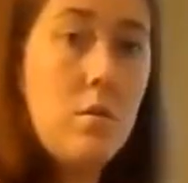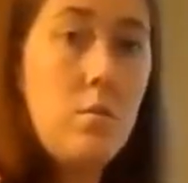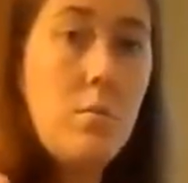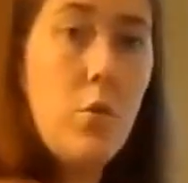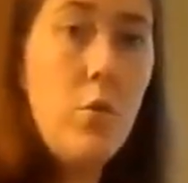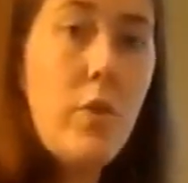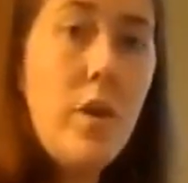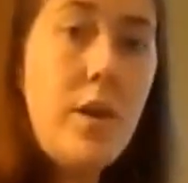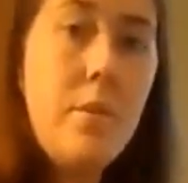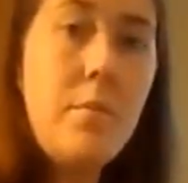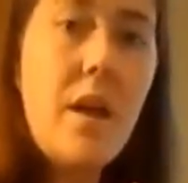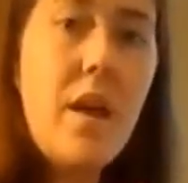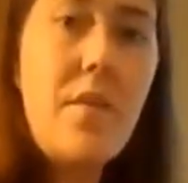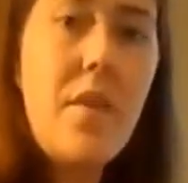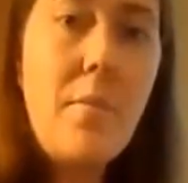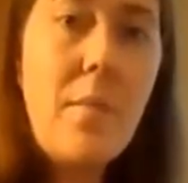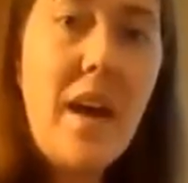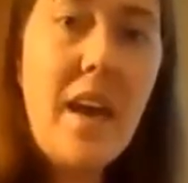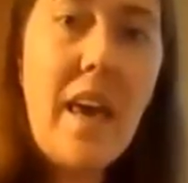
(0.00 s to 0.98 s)
move it,
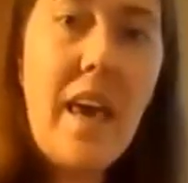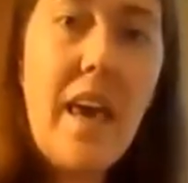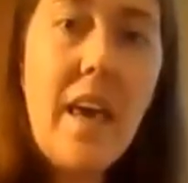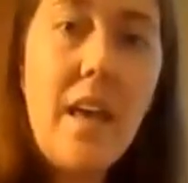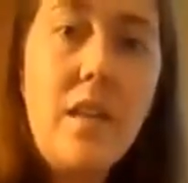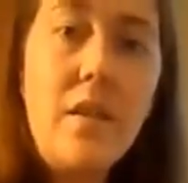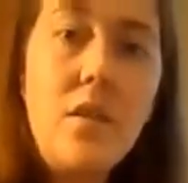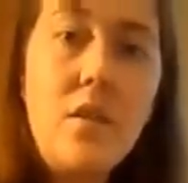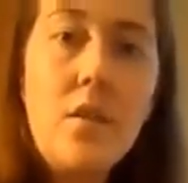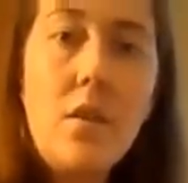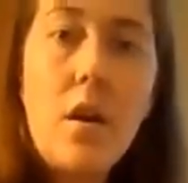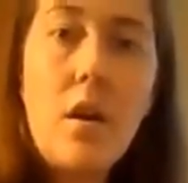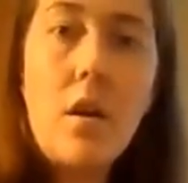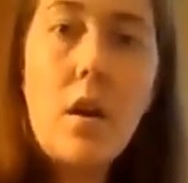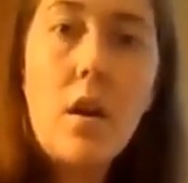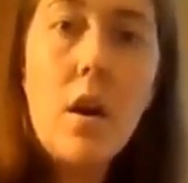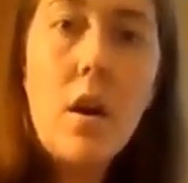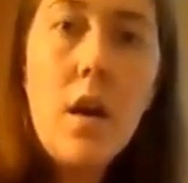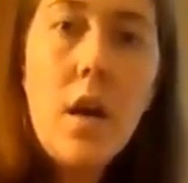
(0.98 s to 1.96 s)
and then my hands
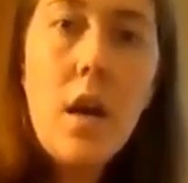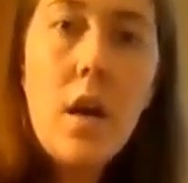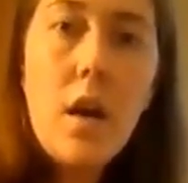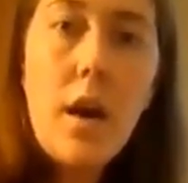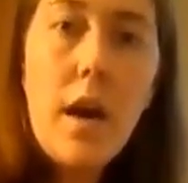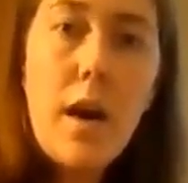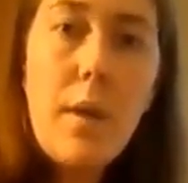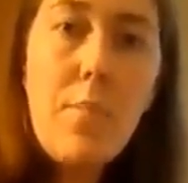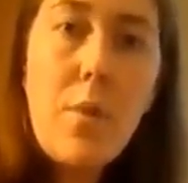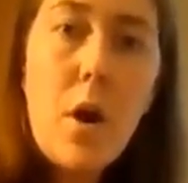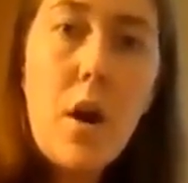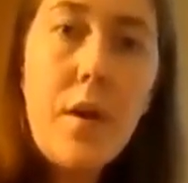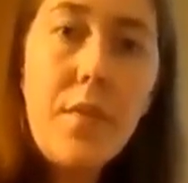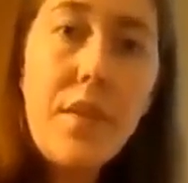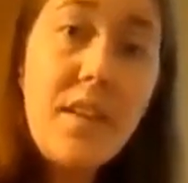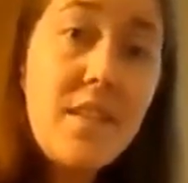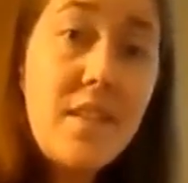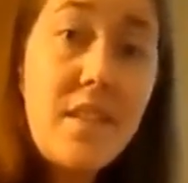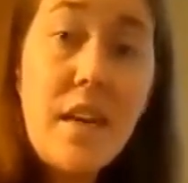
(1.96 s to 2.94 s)
are up
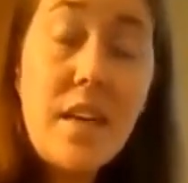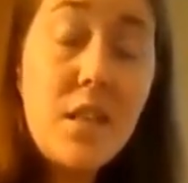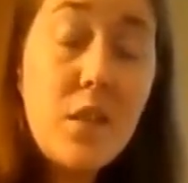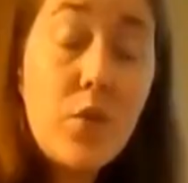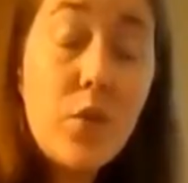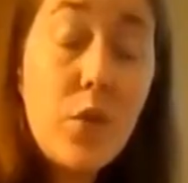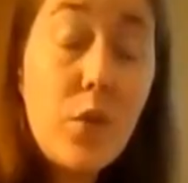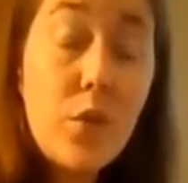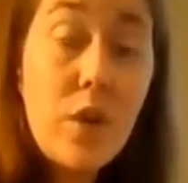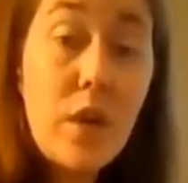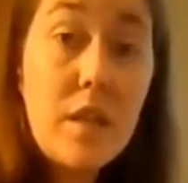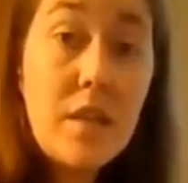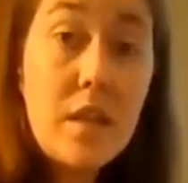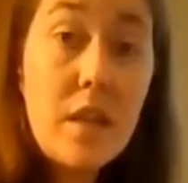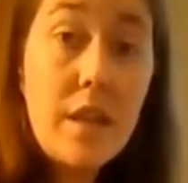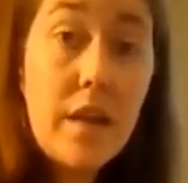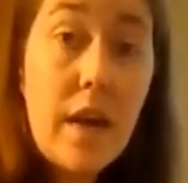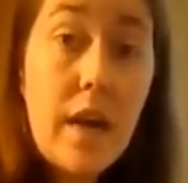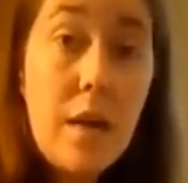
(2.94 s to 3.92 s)
on this desk for the
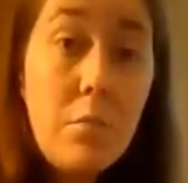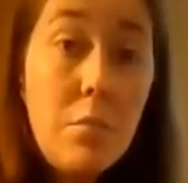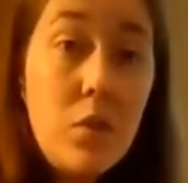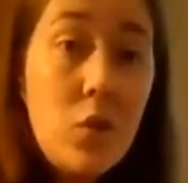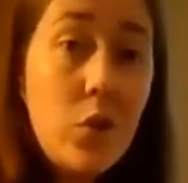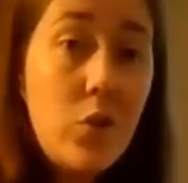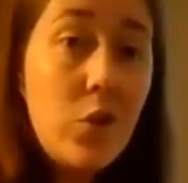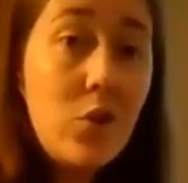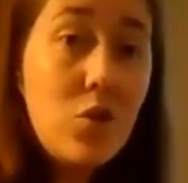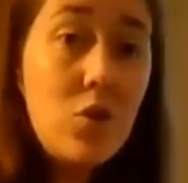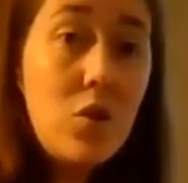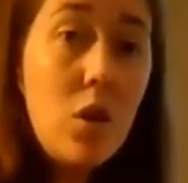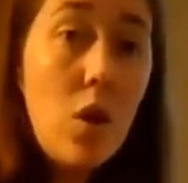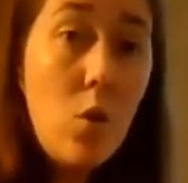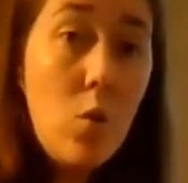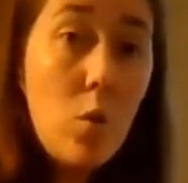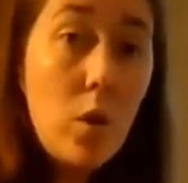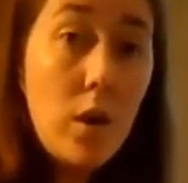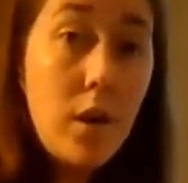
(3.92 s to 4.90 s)
rest of the time. So there's
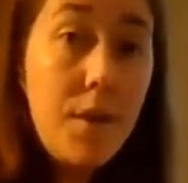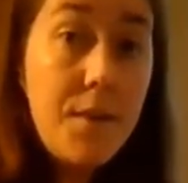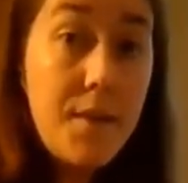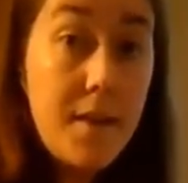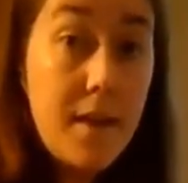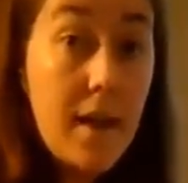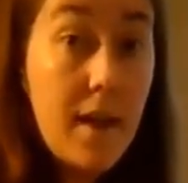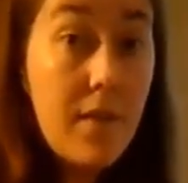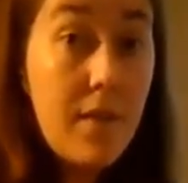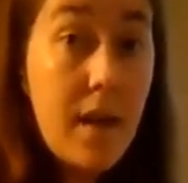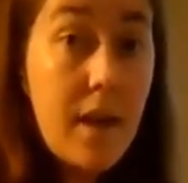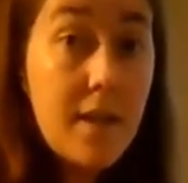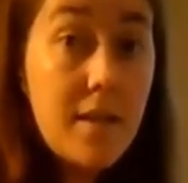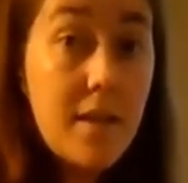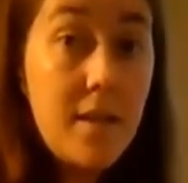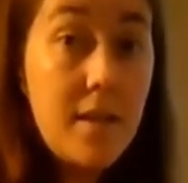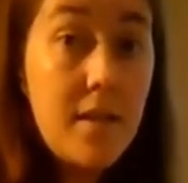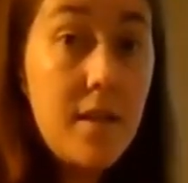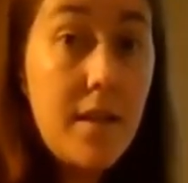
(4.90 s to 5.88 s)
no worries that I have
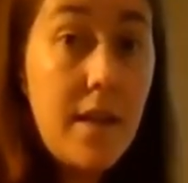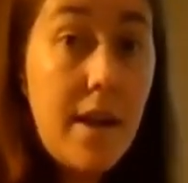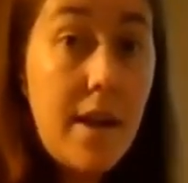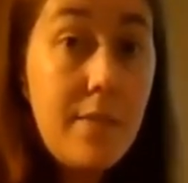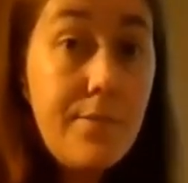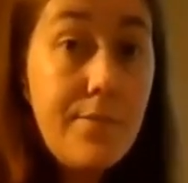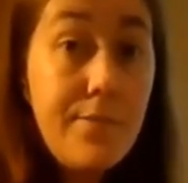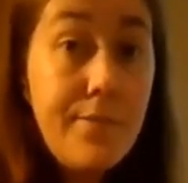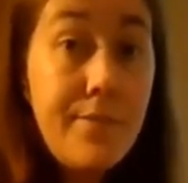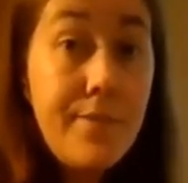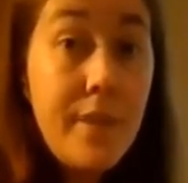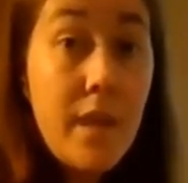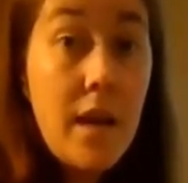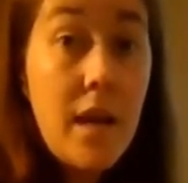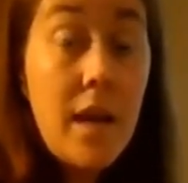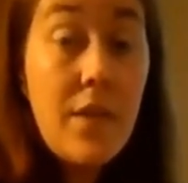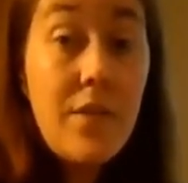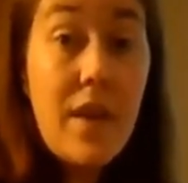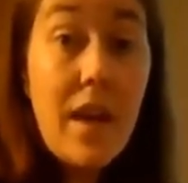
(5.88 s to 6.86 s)
access to that.
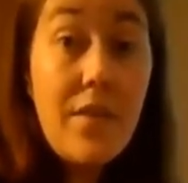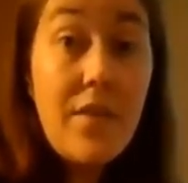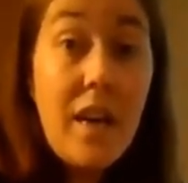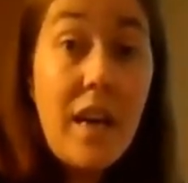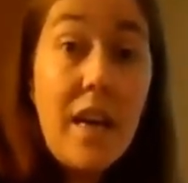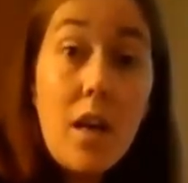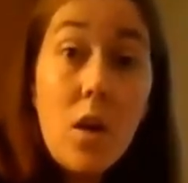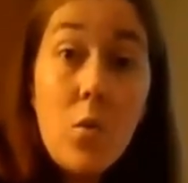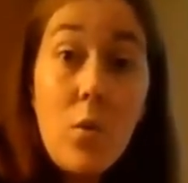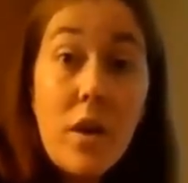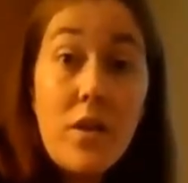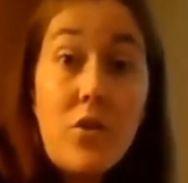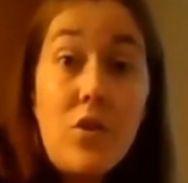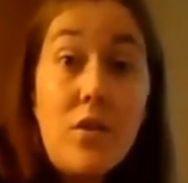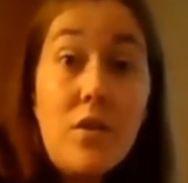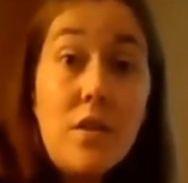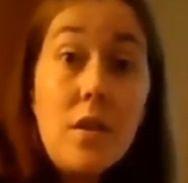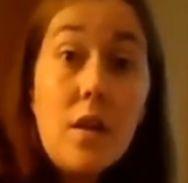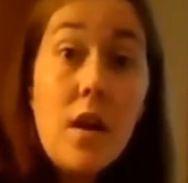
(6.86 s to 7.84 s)
If you have any
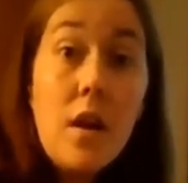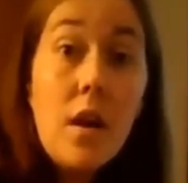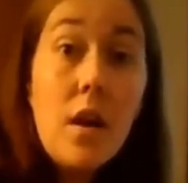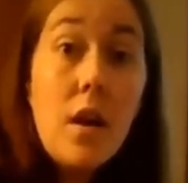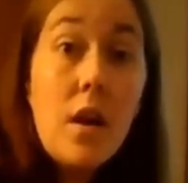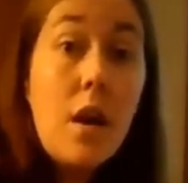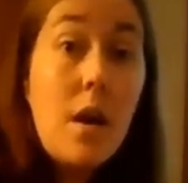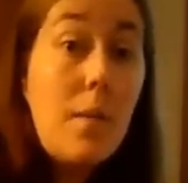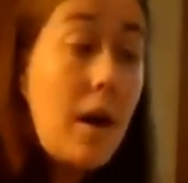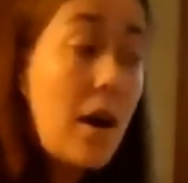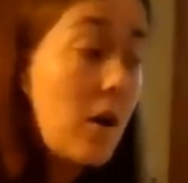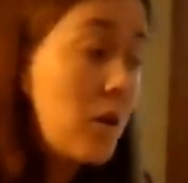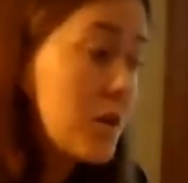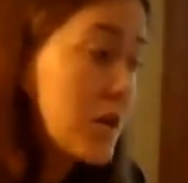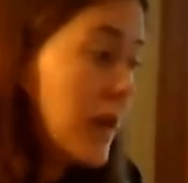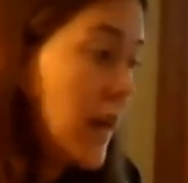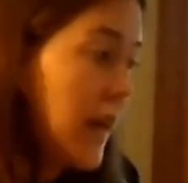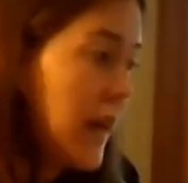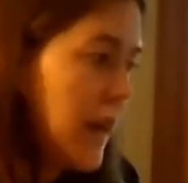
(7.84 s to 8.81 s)
questions
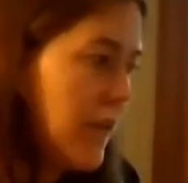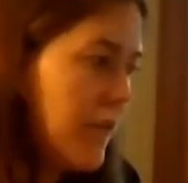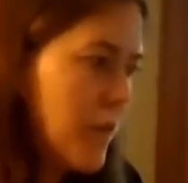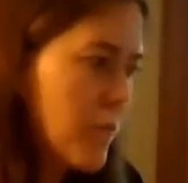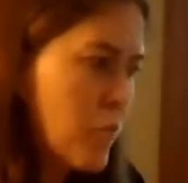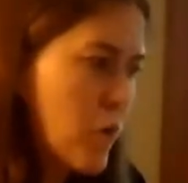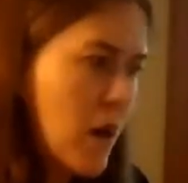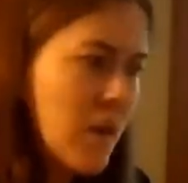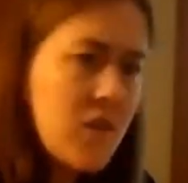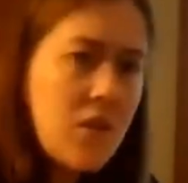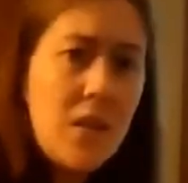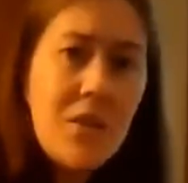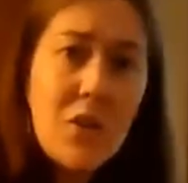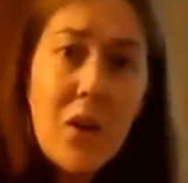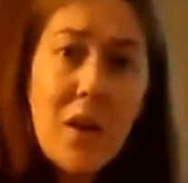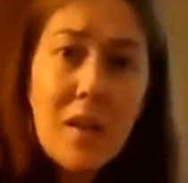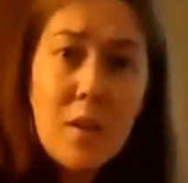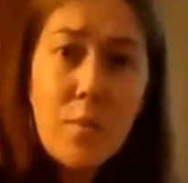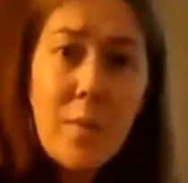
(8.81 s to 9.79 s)
about any of the
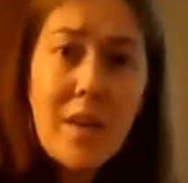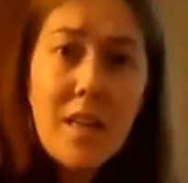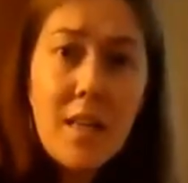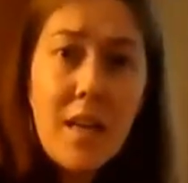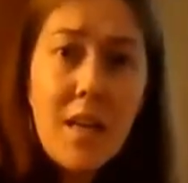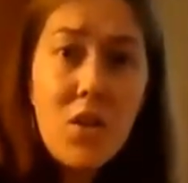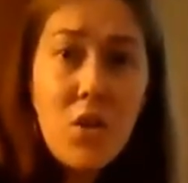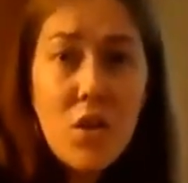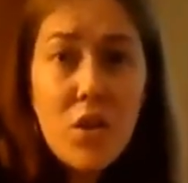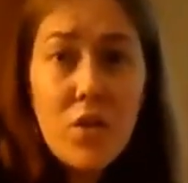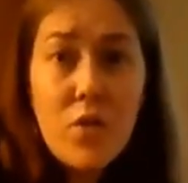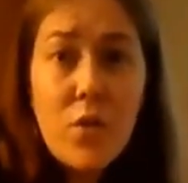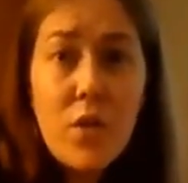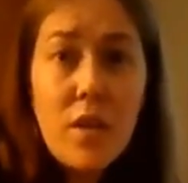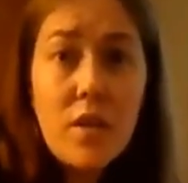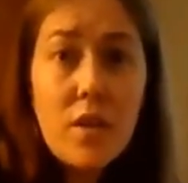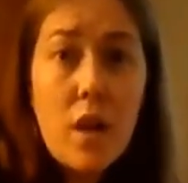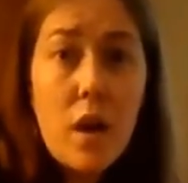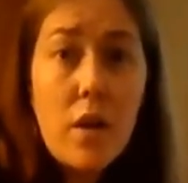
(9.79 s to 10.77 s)
process or expectations for
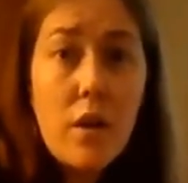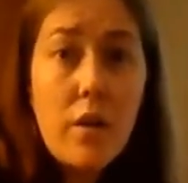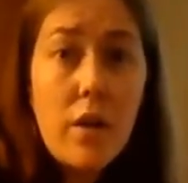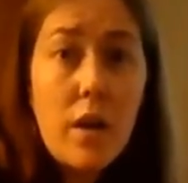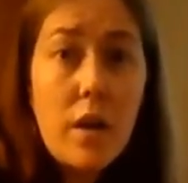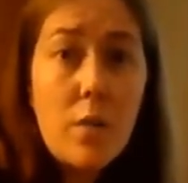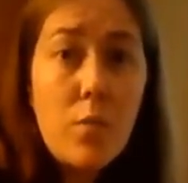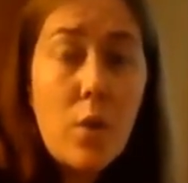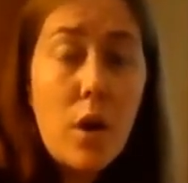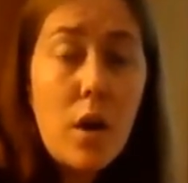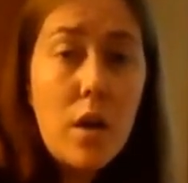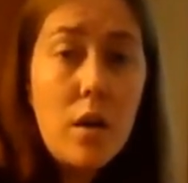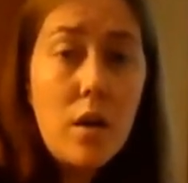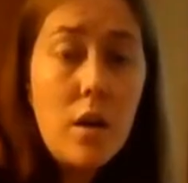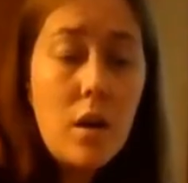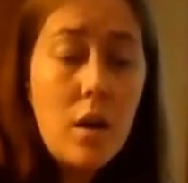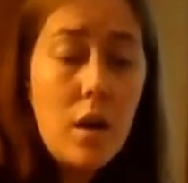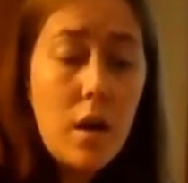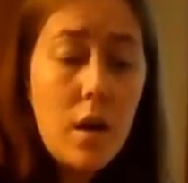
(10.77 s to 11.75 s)
this Honorlock
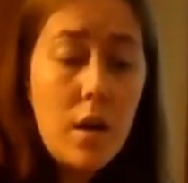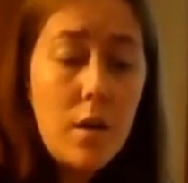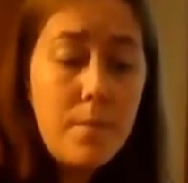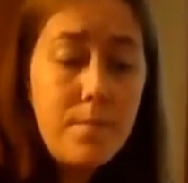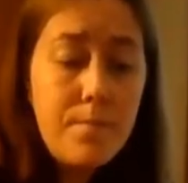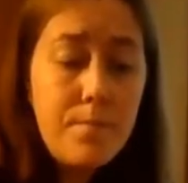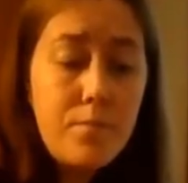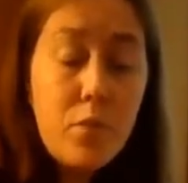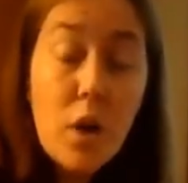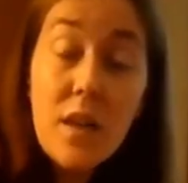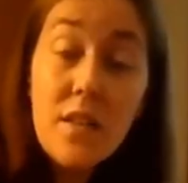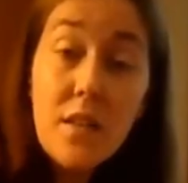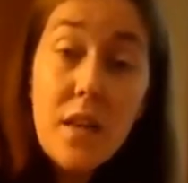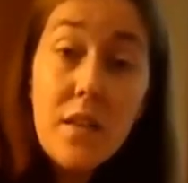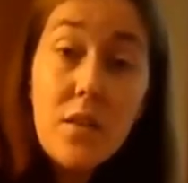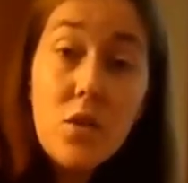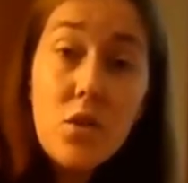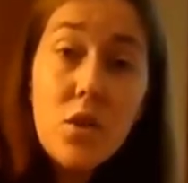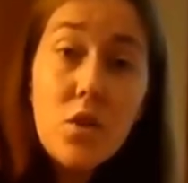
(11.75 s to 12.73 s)

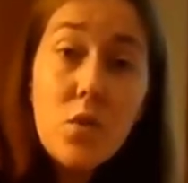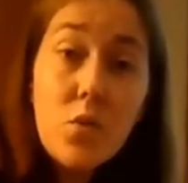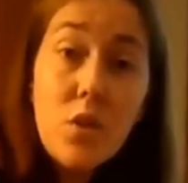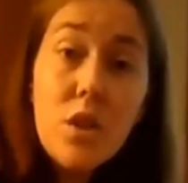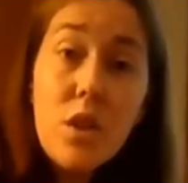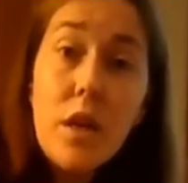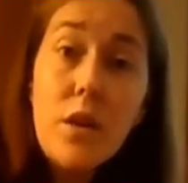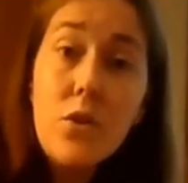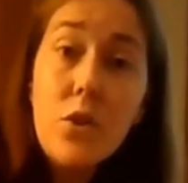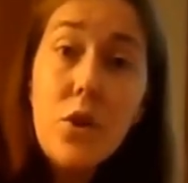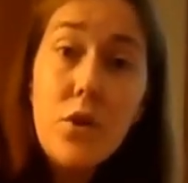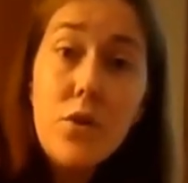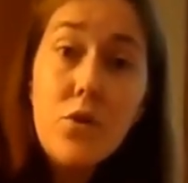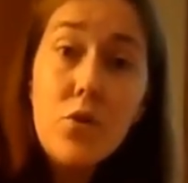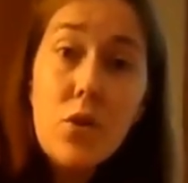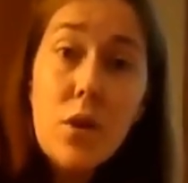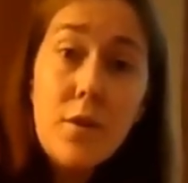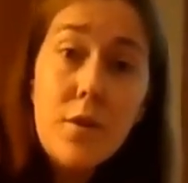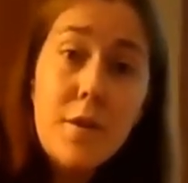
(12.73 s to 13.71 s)
process, just reach out to your
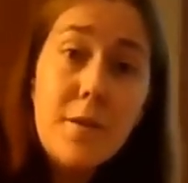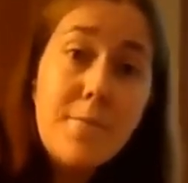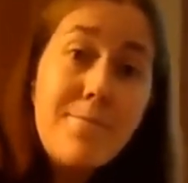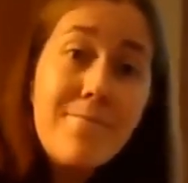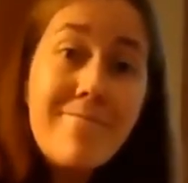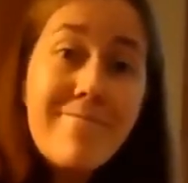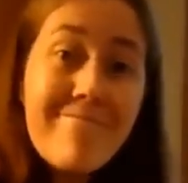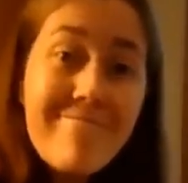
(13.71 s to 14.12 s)
instructor.